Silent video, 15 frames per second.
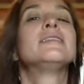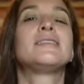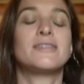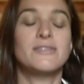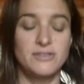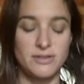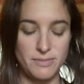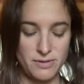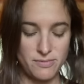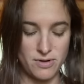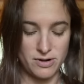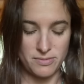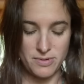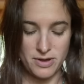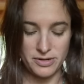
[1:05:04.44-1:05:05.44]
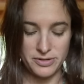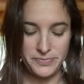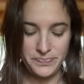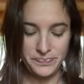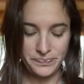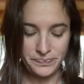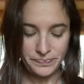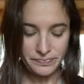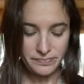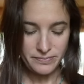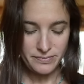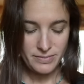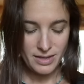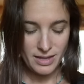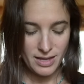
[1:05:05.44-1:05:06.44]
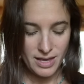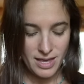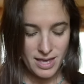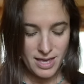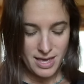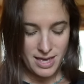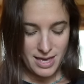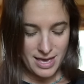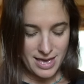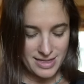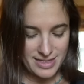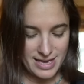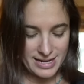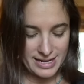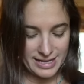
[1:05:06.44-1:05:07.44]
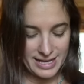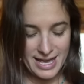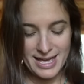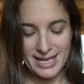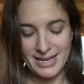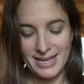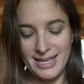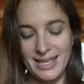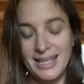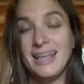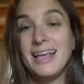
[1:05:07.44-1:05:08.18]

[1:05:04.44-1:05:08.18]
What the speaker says: stickers on my water bottle. And then again,